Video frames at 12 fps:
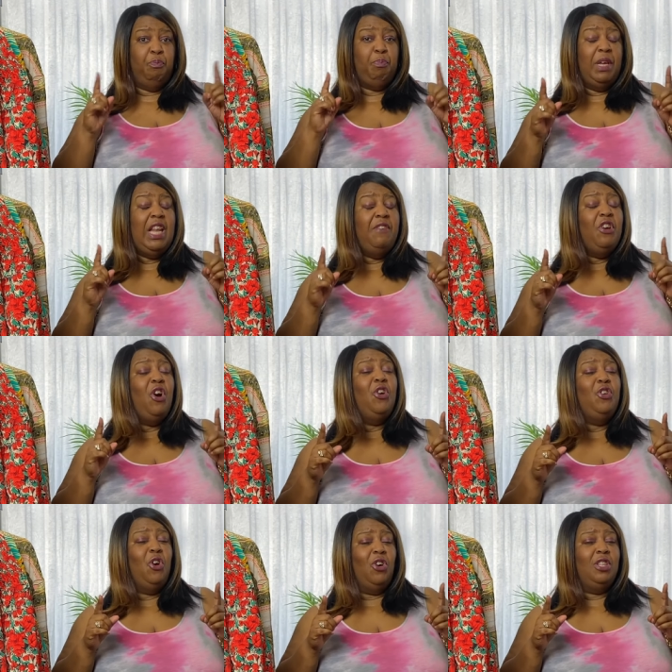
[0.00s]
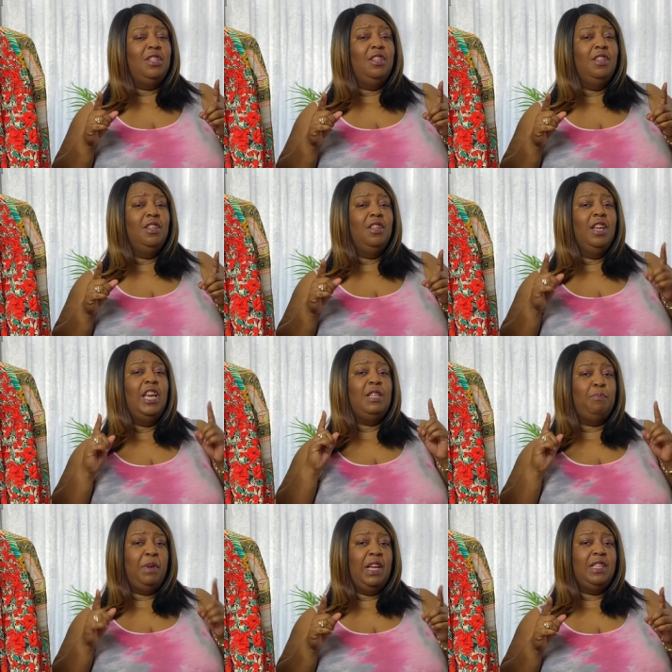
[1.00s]
believe it or not, it's
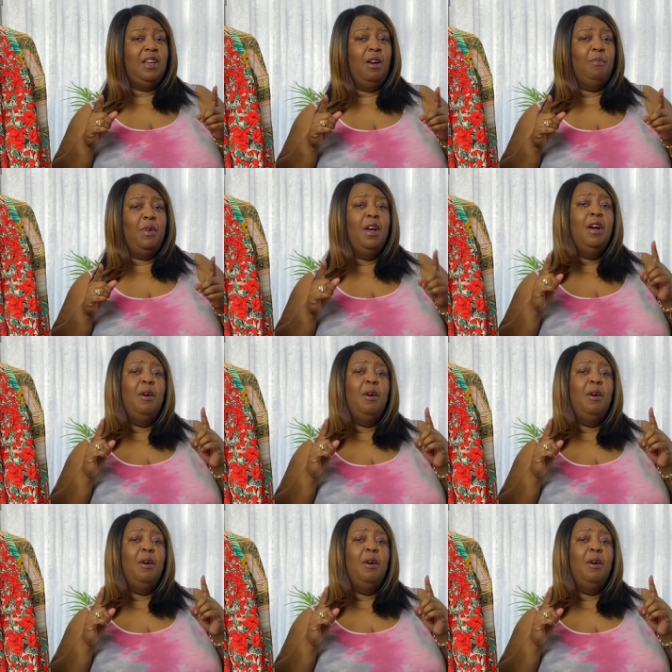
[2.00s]
picked up